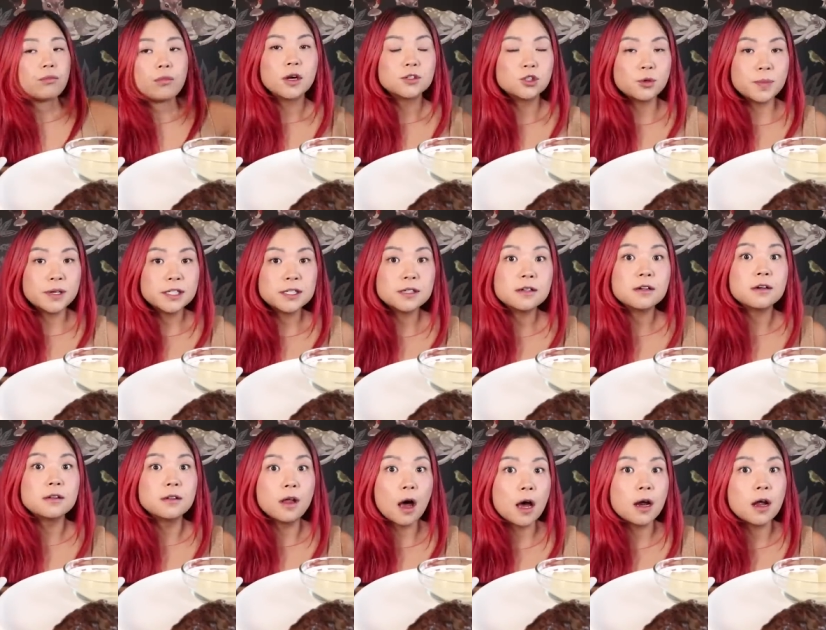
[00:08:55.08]
So basically
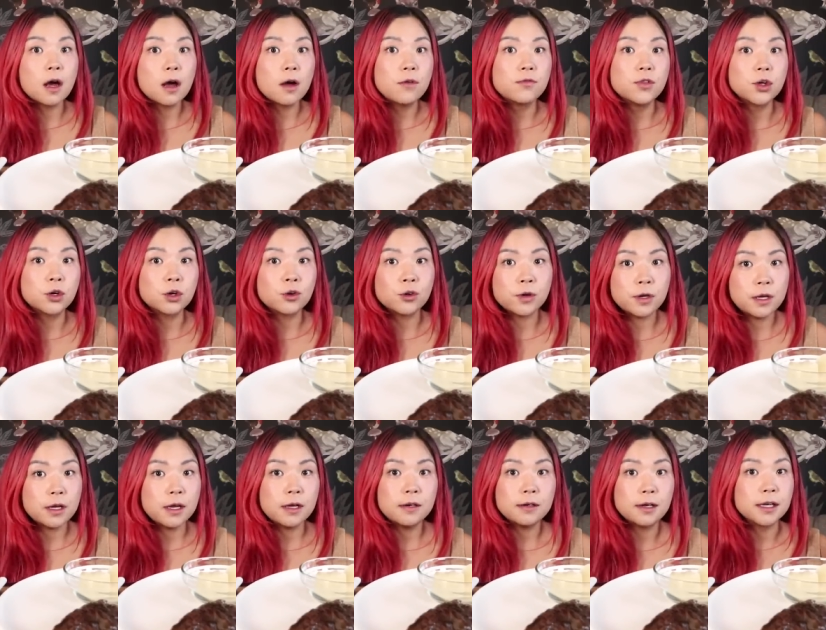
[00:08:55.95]
a lot of the
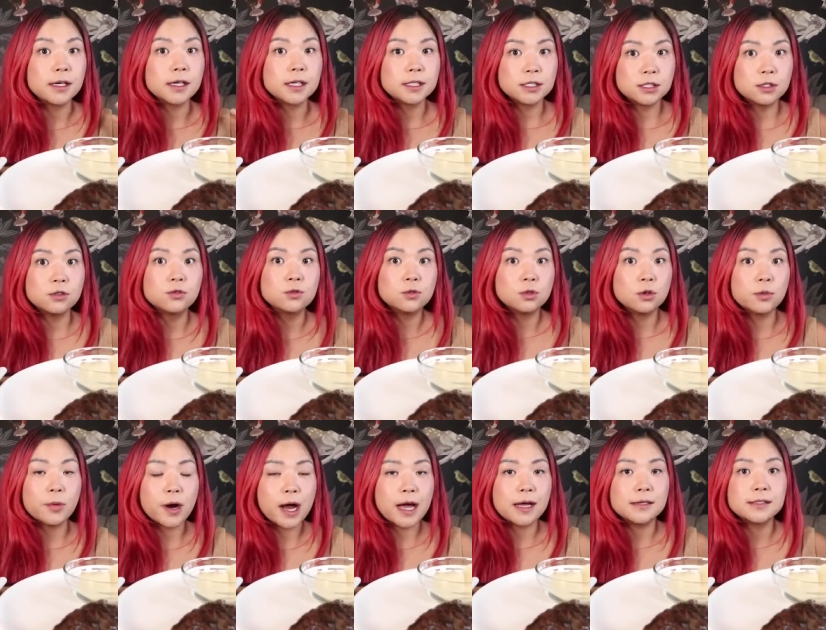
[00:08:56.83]
Korean like instant noodle
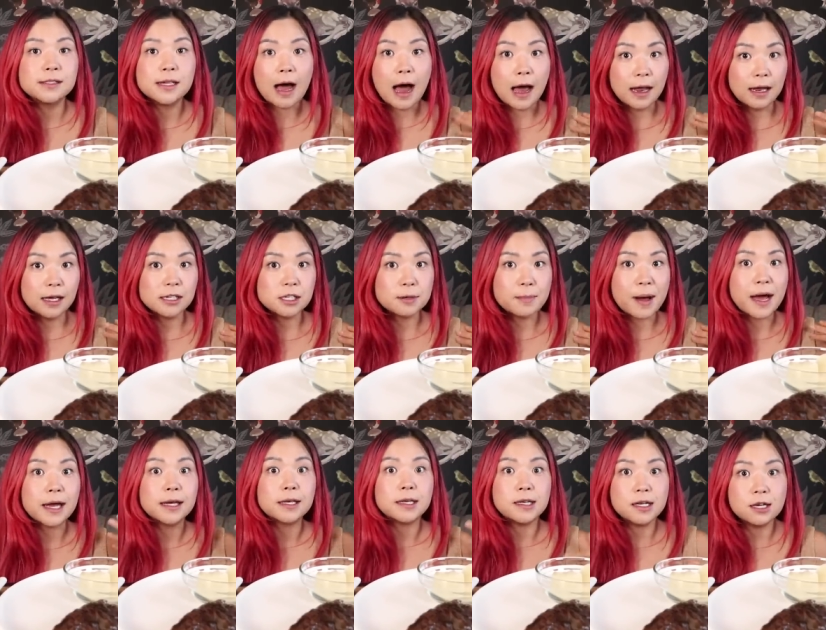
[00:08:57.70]
brands that I like to
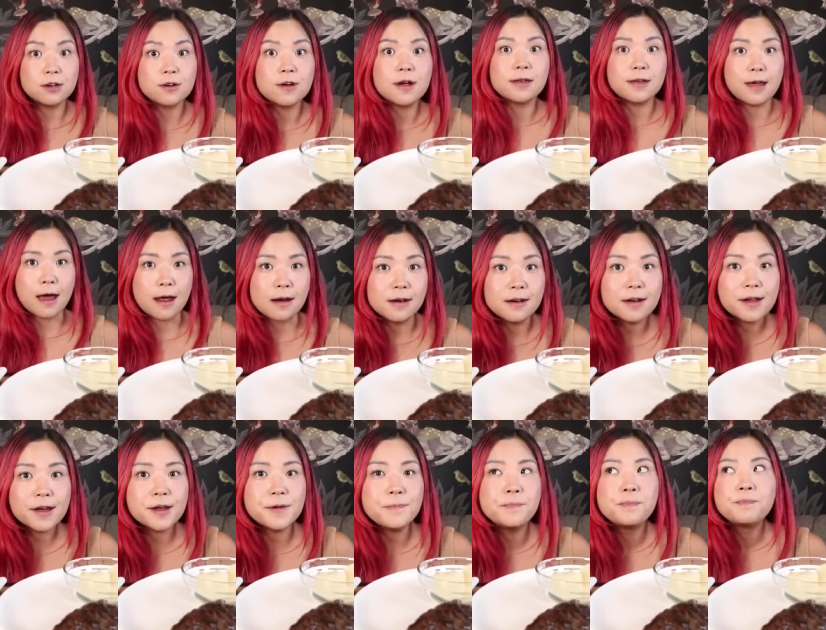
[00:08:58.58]
buy here in
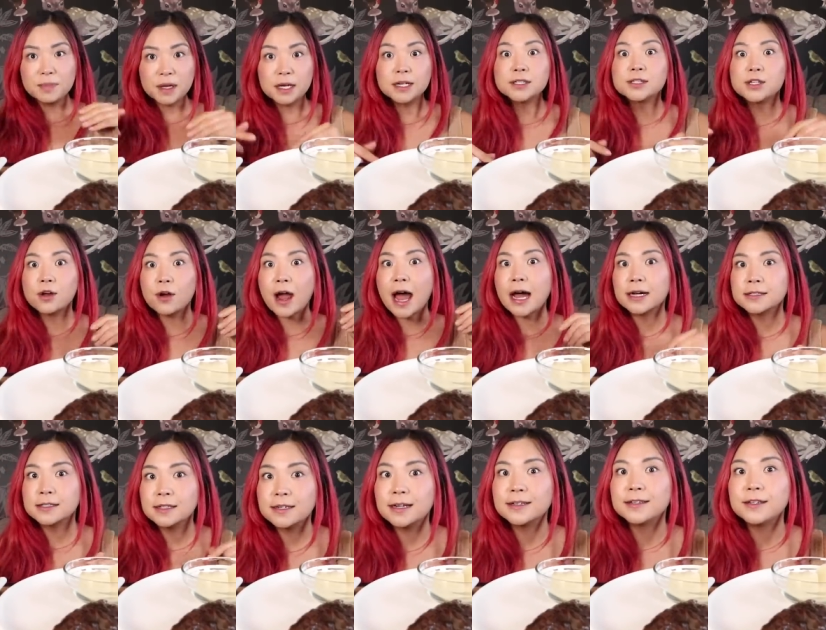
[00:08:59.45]
Canada because they're
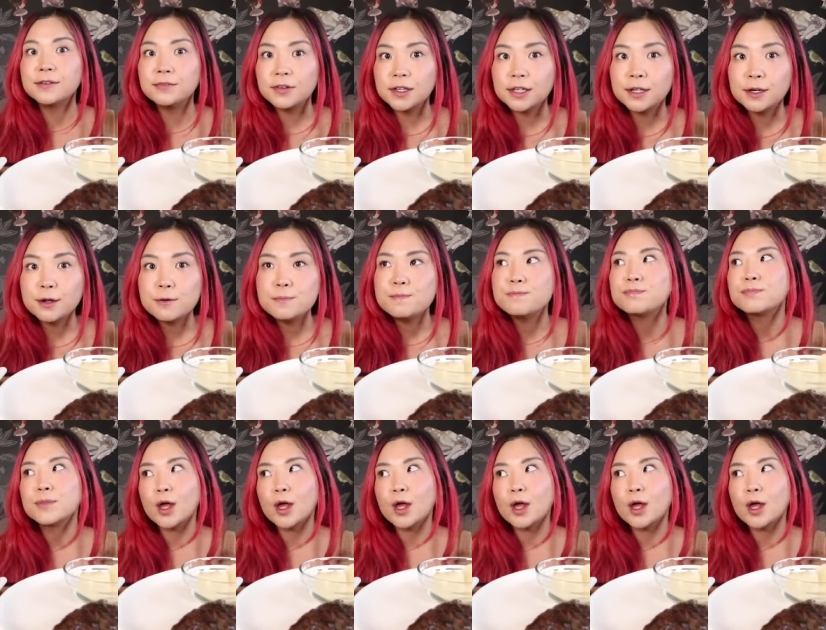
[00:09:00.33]
accidentally vegan